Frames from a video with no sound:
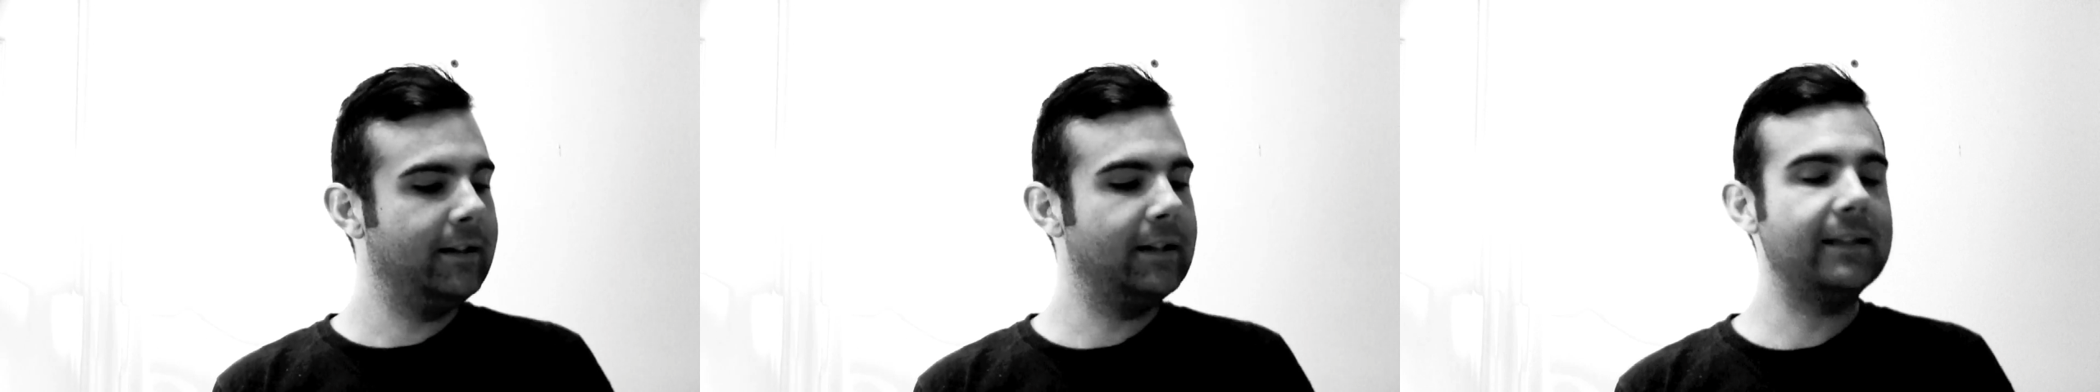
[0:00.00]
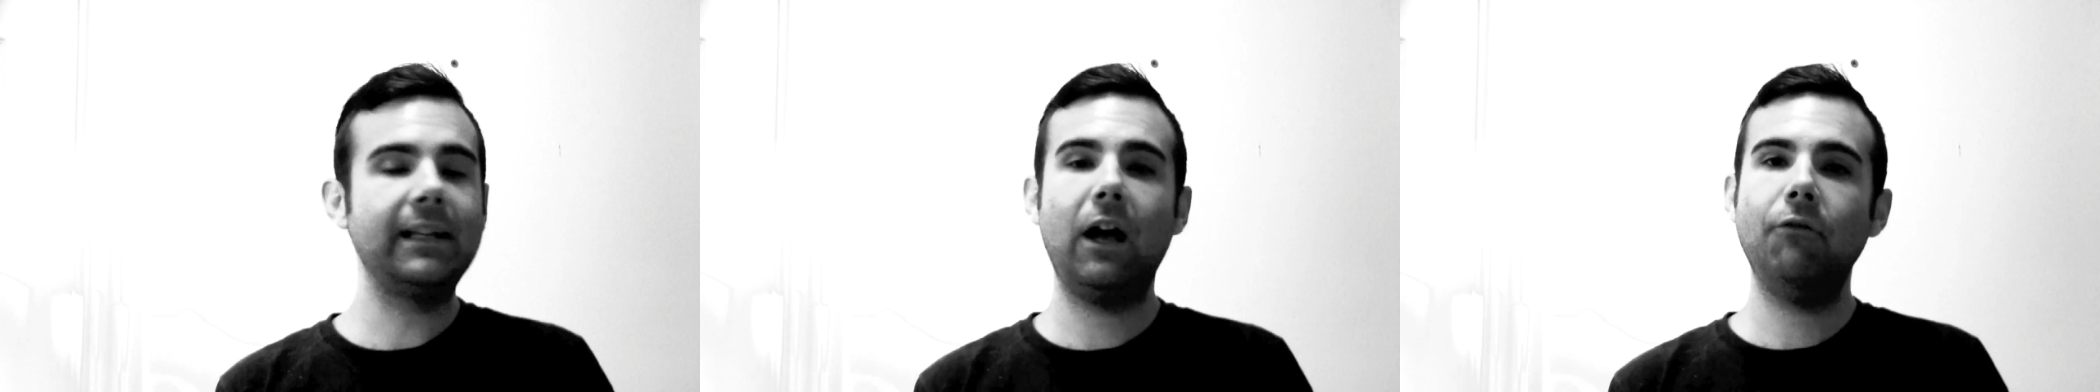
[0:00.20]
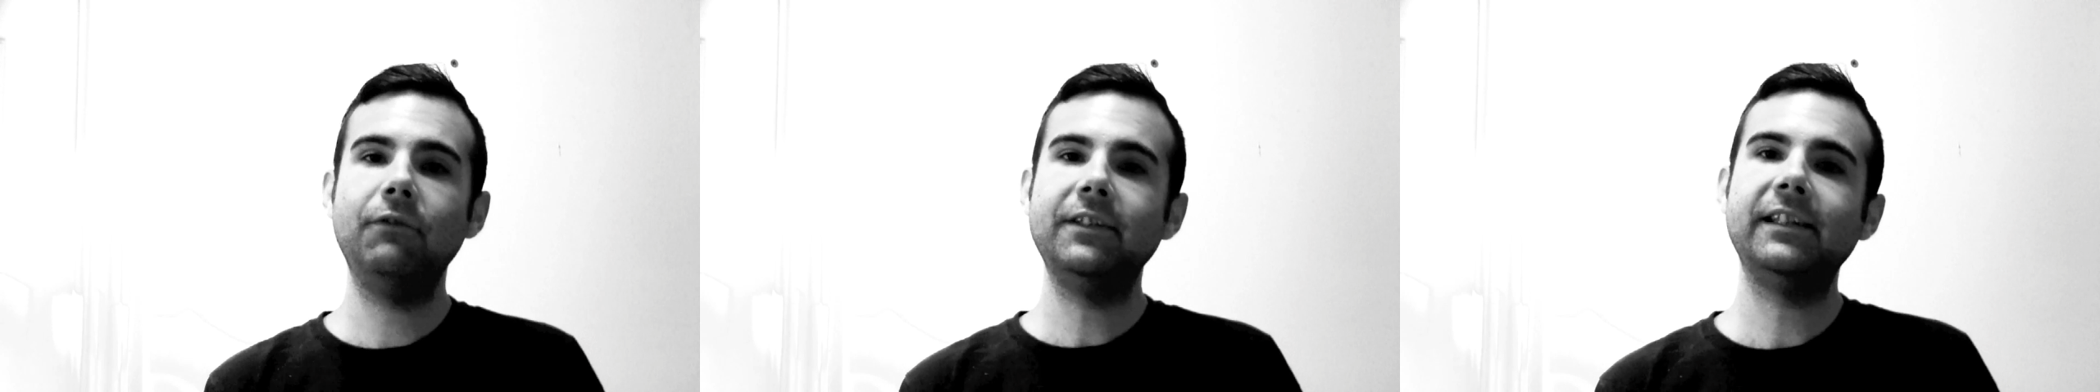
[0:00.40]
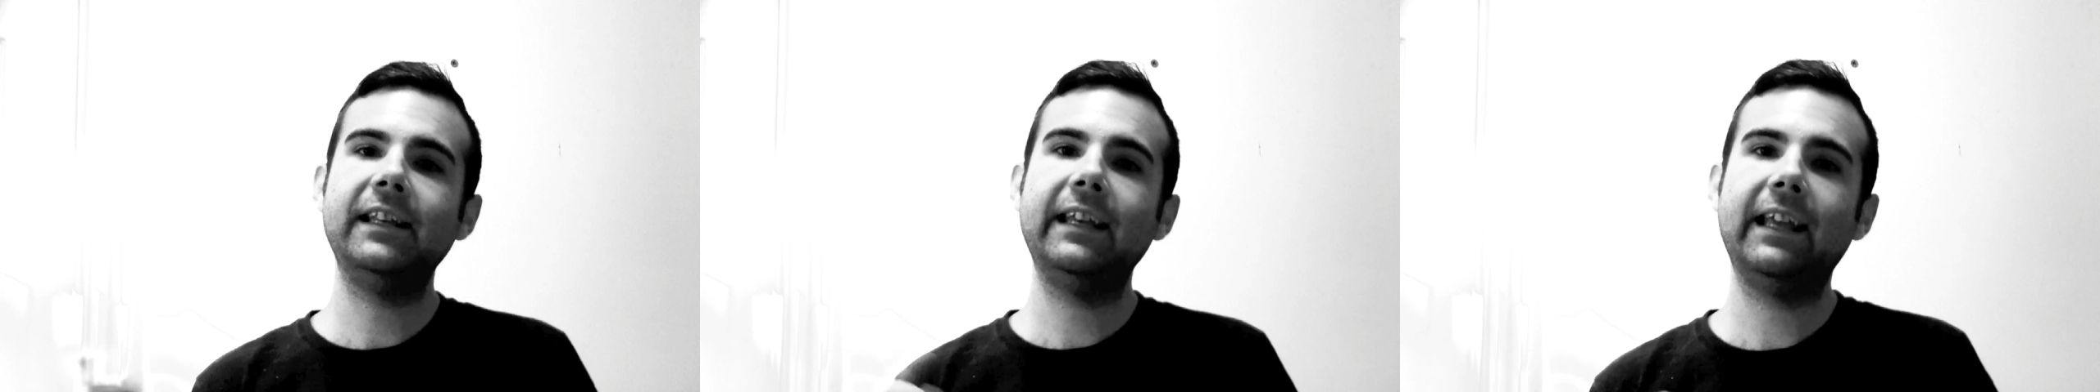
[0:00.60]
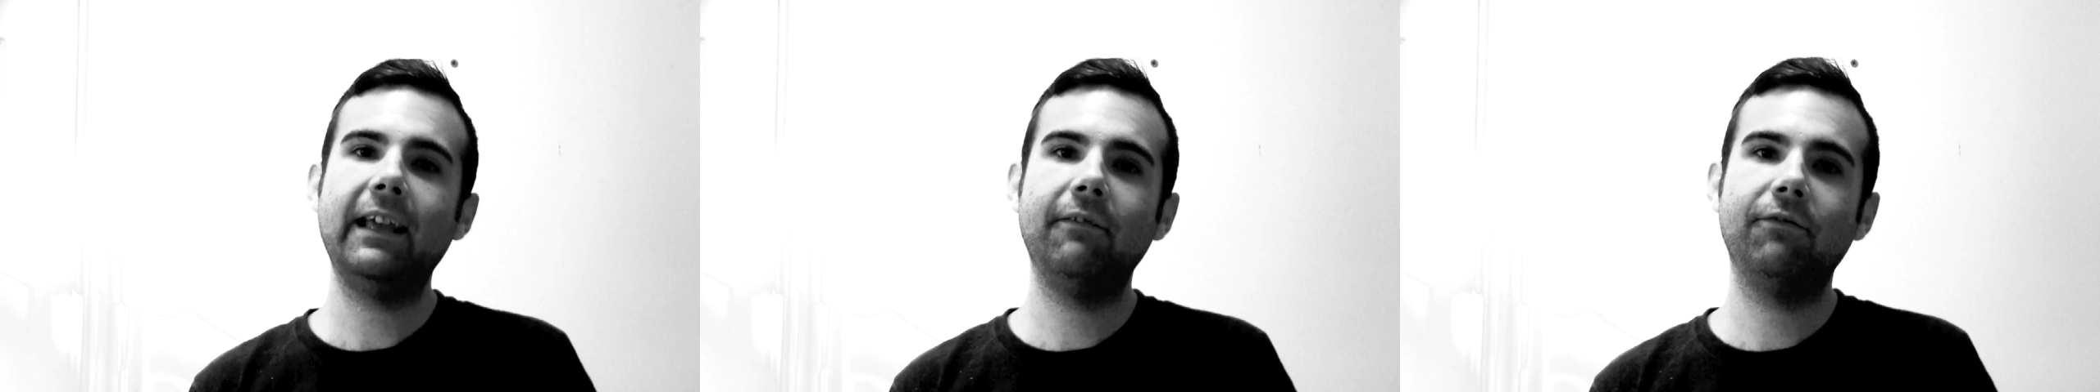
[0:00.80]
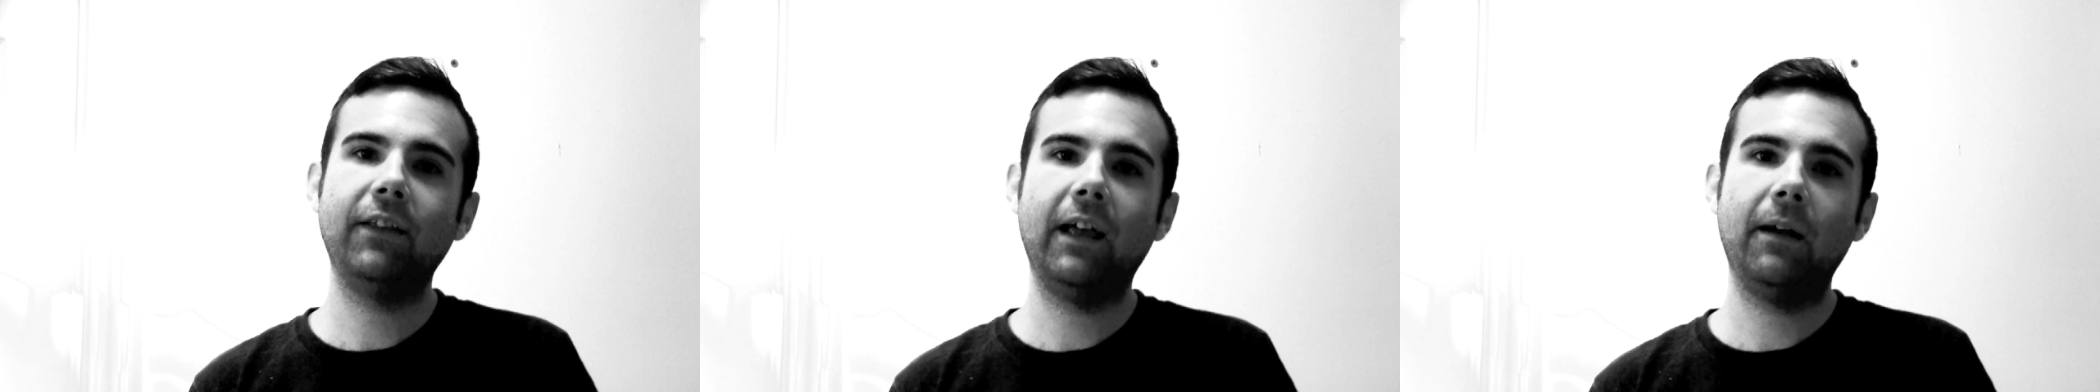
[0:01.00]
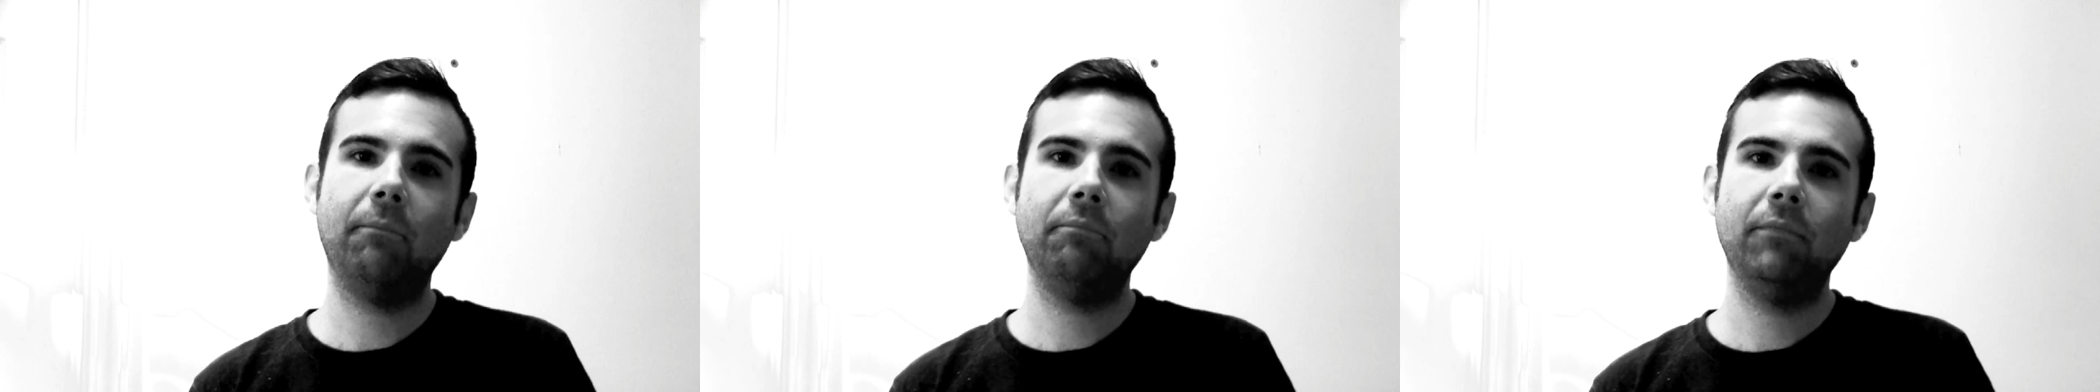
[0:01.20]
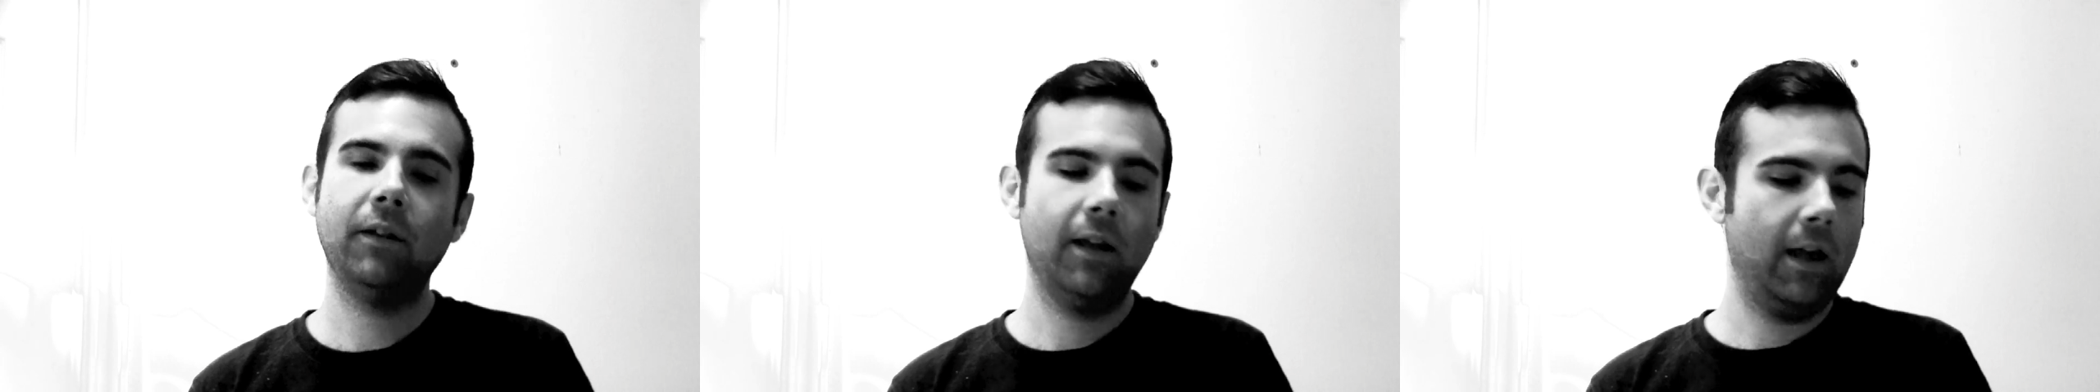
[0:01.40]
to selflessly give
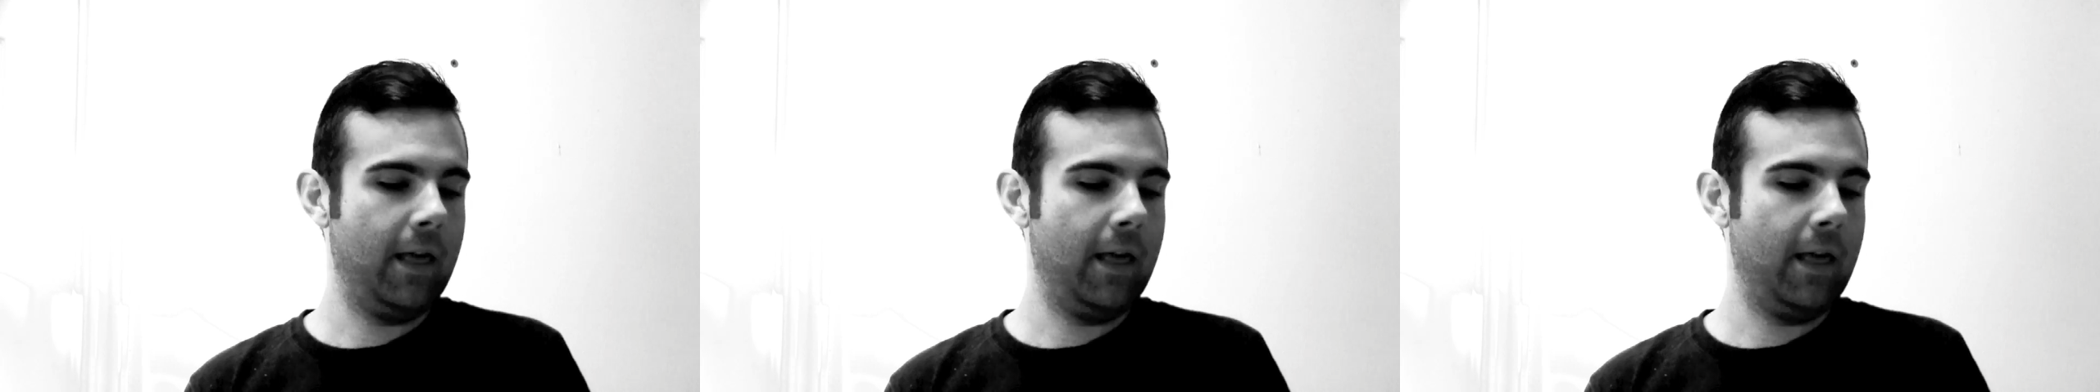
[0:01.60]
them